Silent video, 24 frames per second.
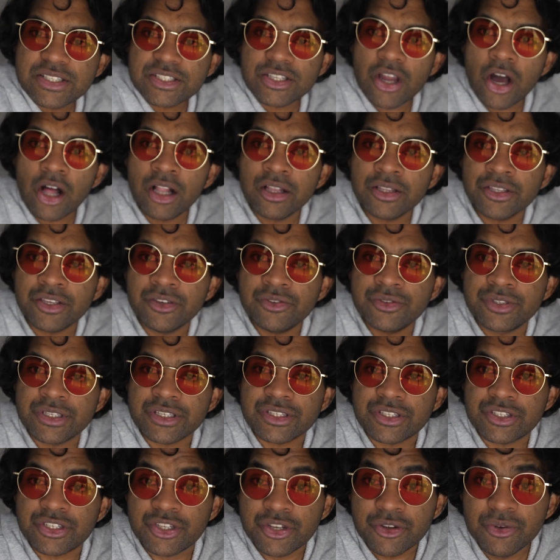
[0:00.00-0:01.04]
Stahl
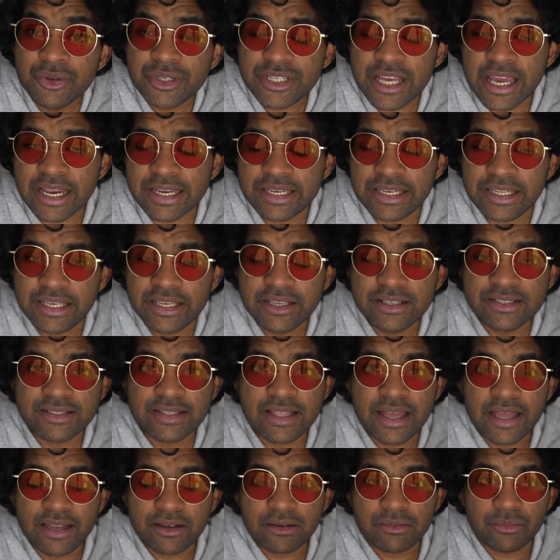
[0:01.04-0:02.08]
uses 2 techniques
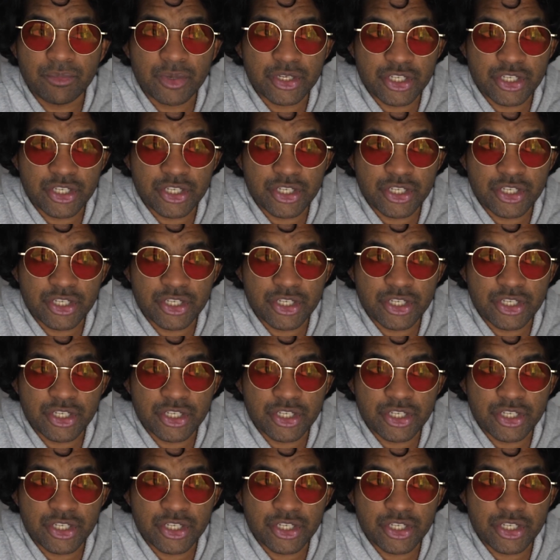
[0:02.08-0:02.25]
that